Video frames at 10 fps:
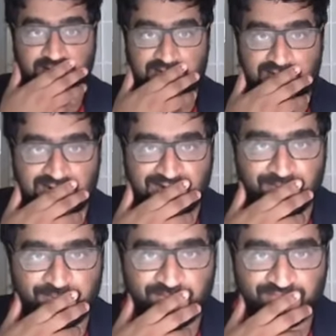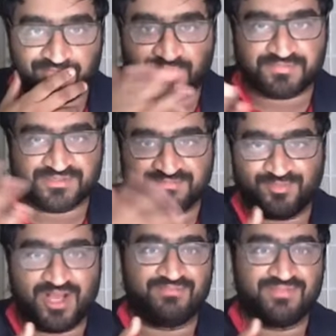Uh, whoops.
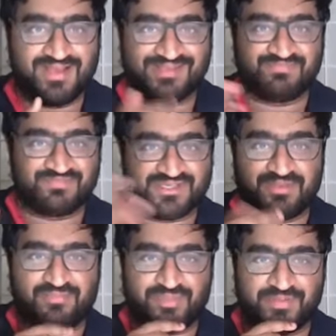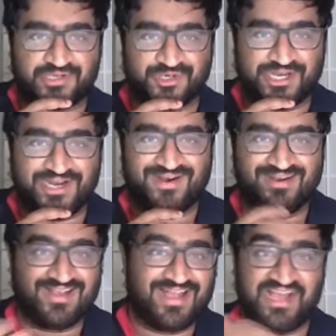Well, I, summing up the picture here,
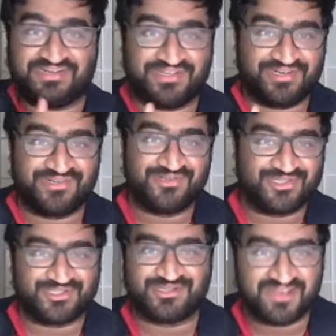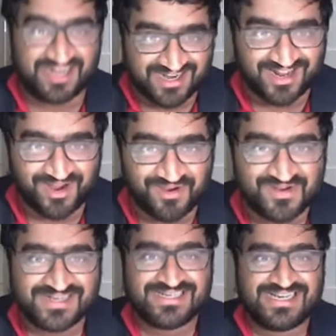I did just a minute ago.
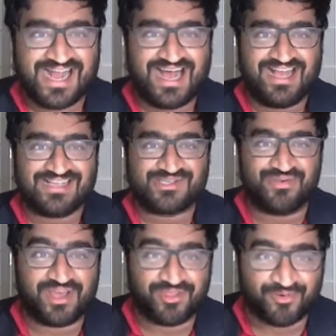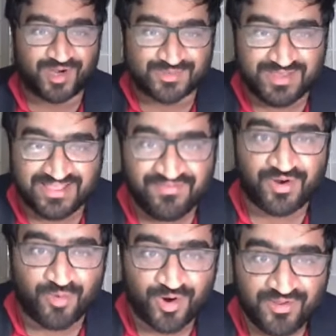Uh, so in other words, we live in a
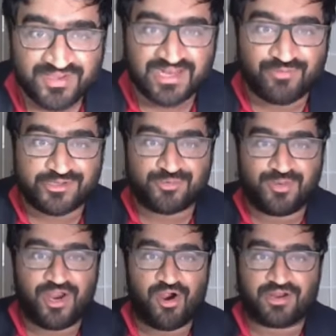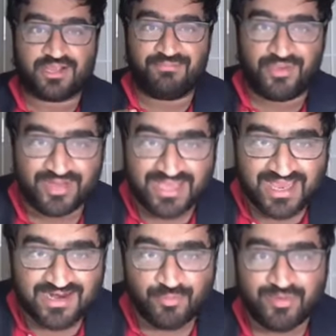world in which we are
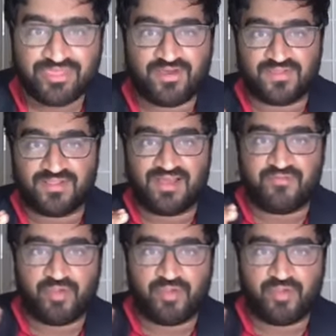communicated with on the level